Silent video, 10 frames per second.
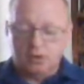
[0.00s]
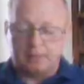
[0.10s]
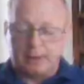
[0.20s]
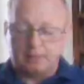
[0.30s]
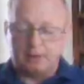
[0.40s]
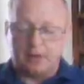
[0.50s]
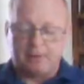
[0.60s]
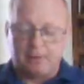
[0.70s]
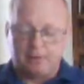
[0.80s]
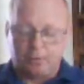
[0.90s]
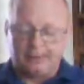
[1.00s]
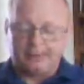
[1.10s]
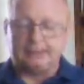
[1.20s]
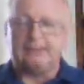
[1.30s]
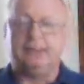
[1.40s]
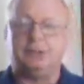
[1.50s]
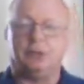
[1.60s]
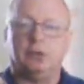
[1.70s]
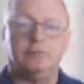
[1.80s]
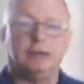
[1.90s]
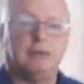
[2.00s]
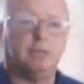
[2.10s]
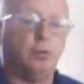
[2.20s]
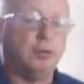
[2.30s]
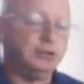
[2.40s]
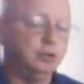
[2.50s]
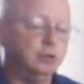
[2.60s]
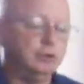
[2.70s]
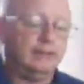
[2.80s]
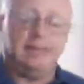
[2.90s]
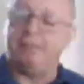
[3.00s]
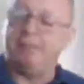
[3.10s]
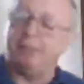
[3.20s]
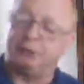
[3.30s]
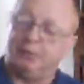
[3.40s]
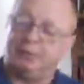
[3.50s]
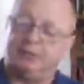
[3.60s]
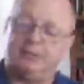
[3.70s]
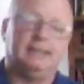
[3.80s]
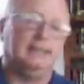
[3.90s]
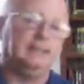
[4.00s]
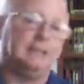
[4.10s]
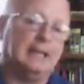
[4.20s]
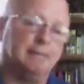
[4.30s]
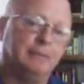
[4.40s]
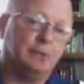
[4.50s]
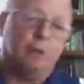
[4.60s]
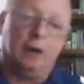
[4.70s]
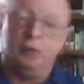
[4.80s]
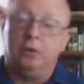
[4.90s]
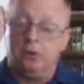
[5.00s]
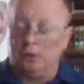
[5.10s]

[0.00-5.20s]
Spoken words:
The main primary points, these are the main points. Usually they can be expressed in the thesis statement as well.